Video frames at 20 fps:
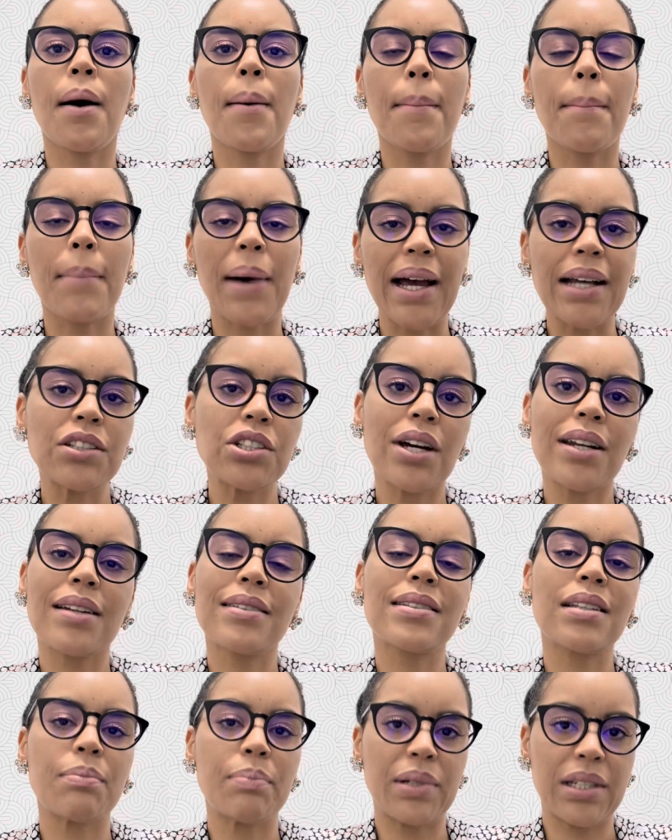My channel is
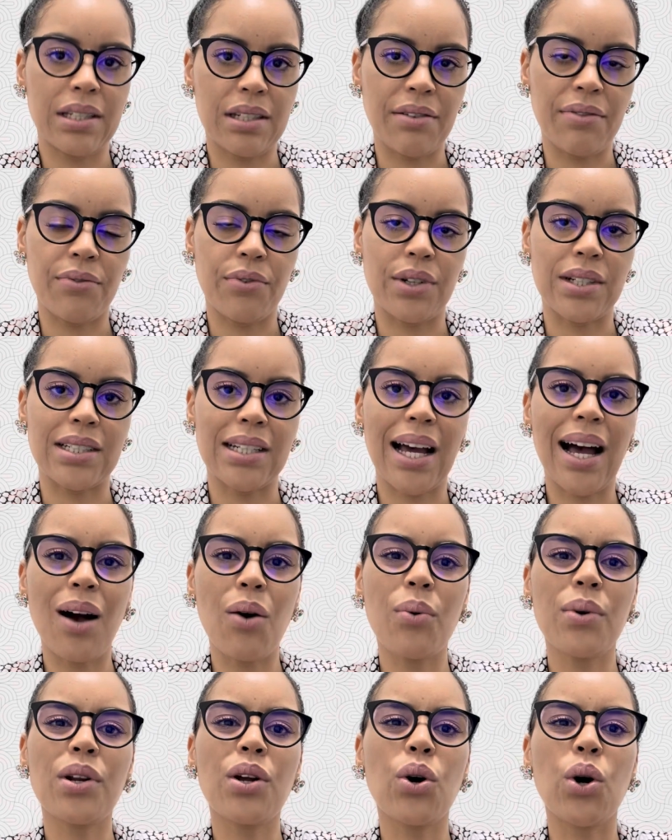a bit different. I
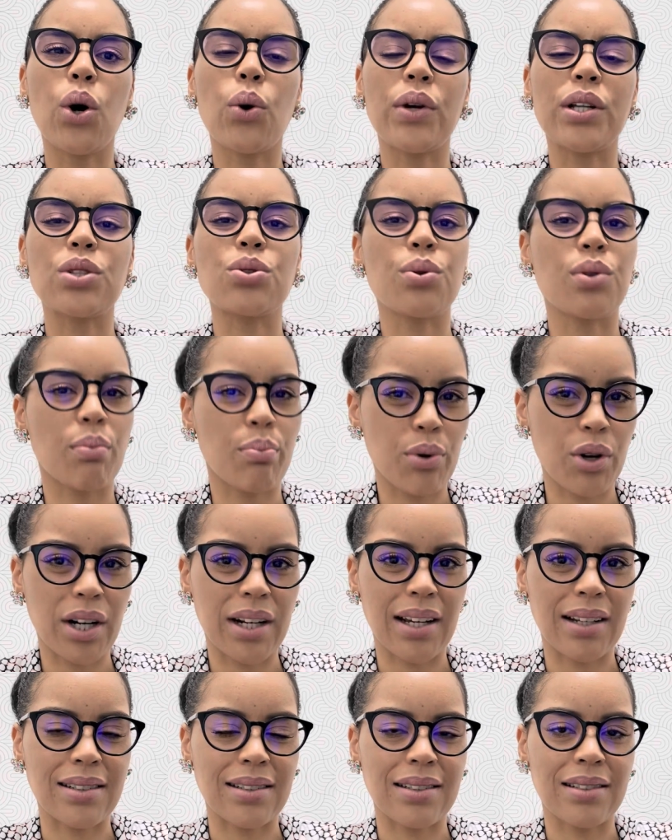want to go into the
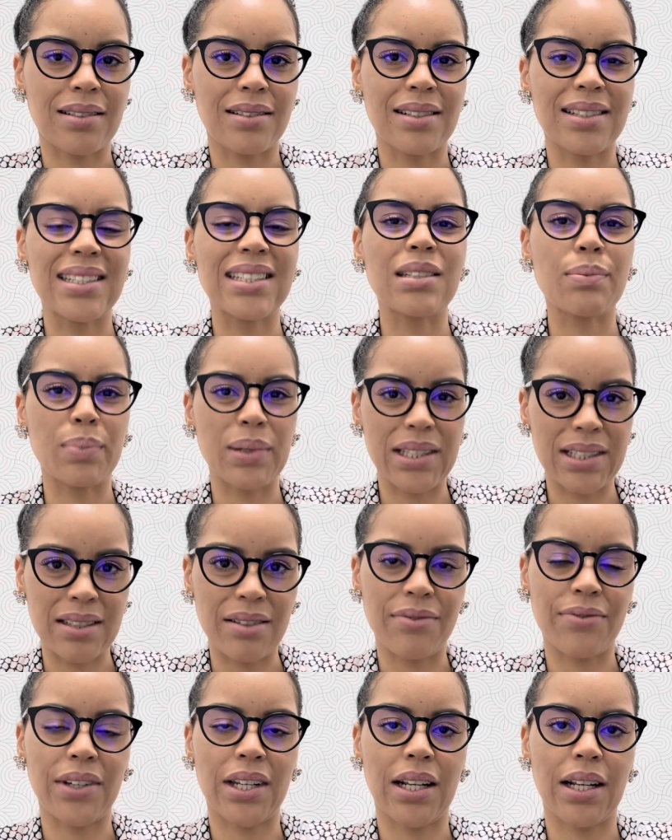product
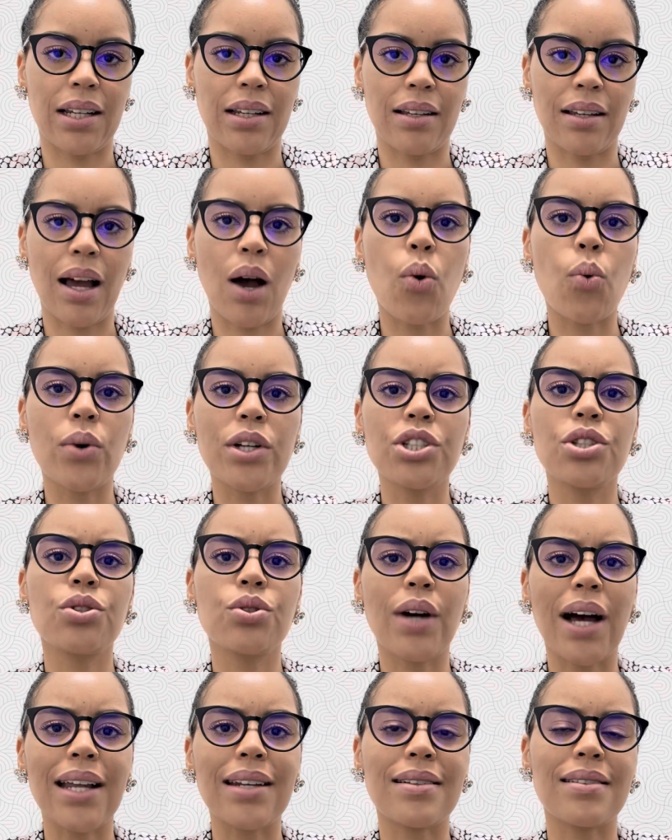specifically. I want you
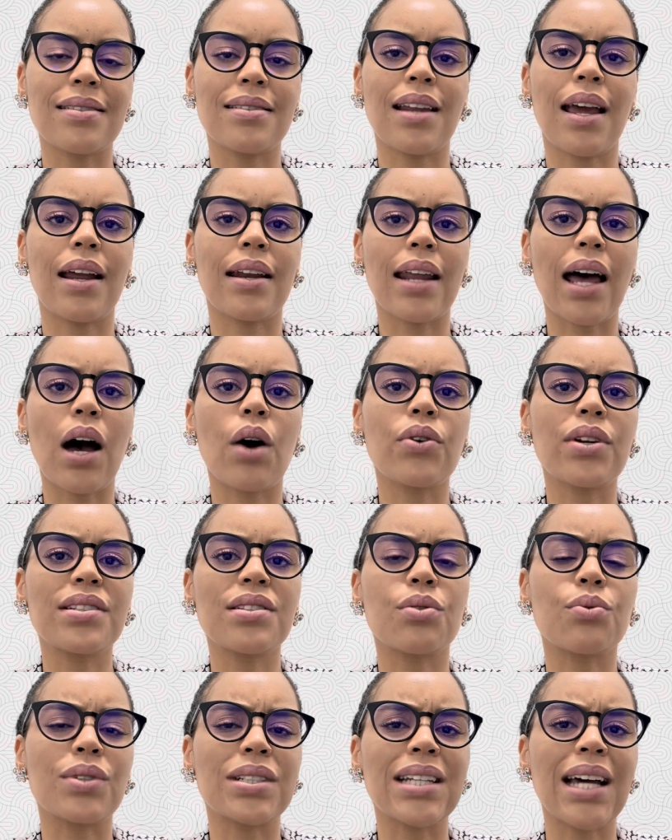to understand, how does a
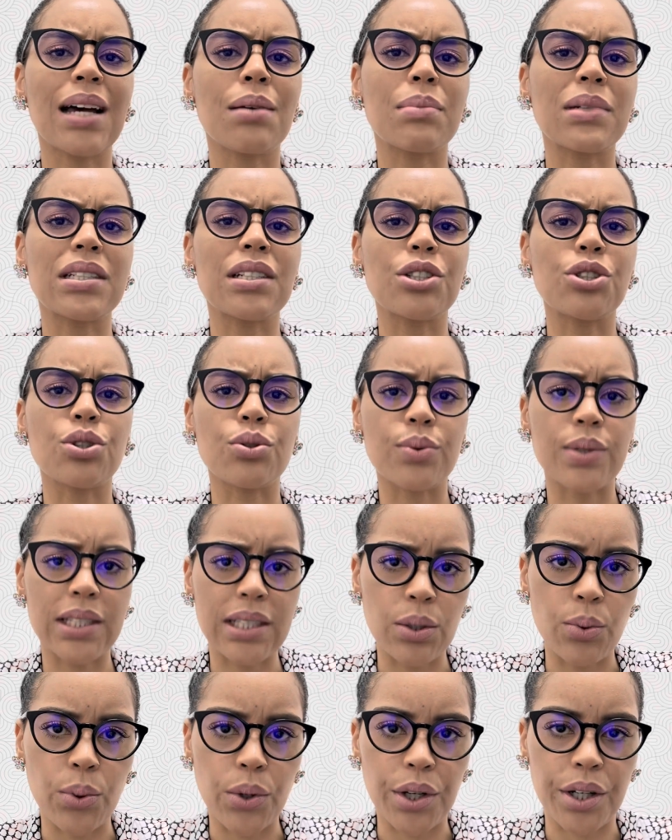retirement annuity
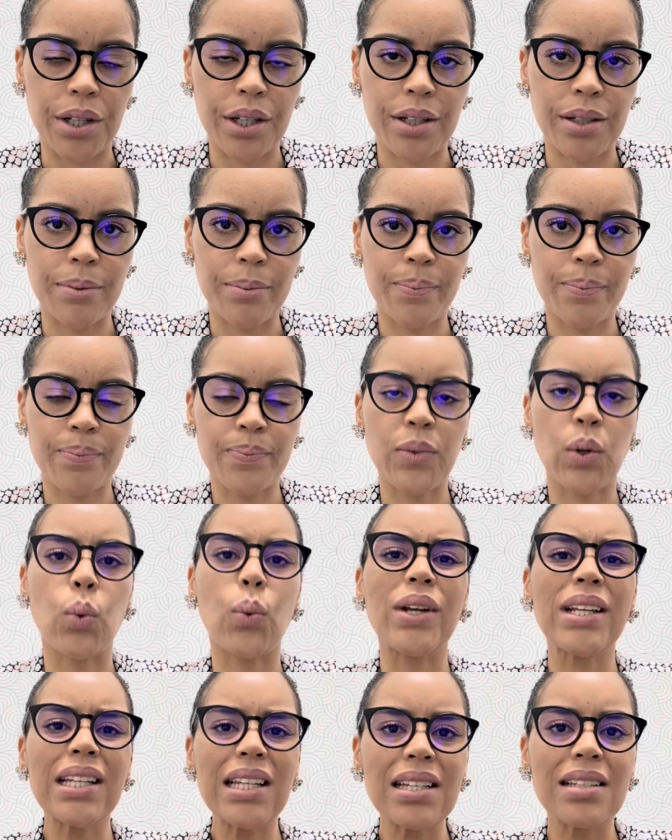work?
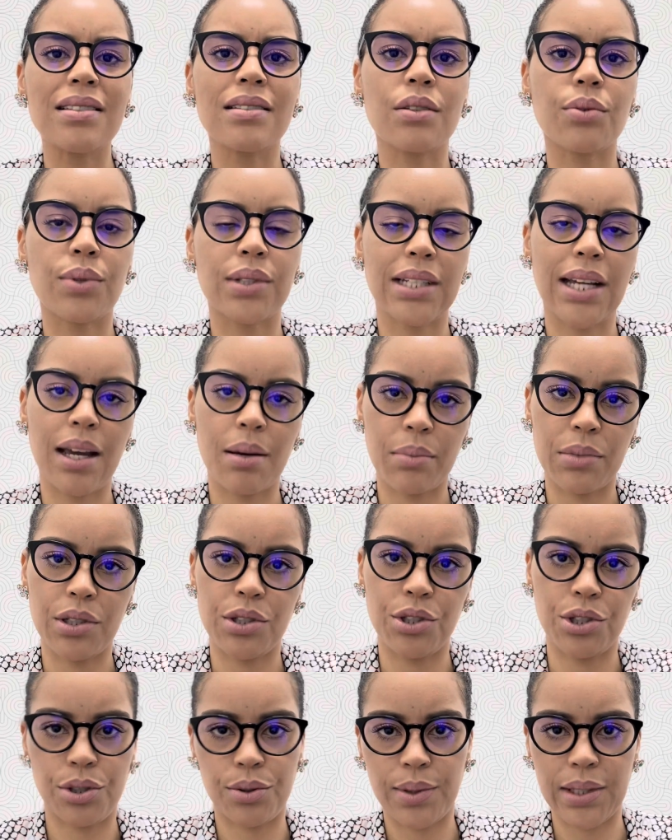What is a retirement
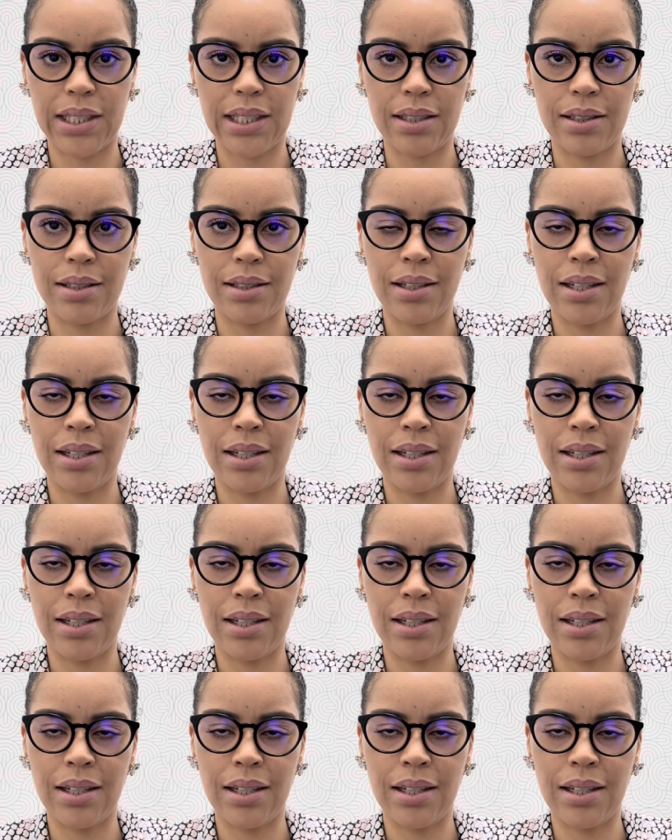annuity?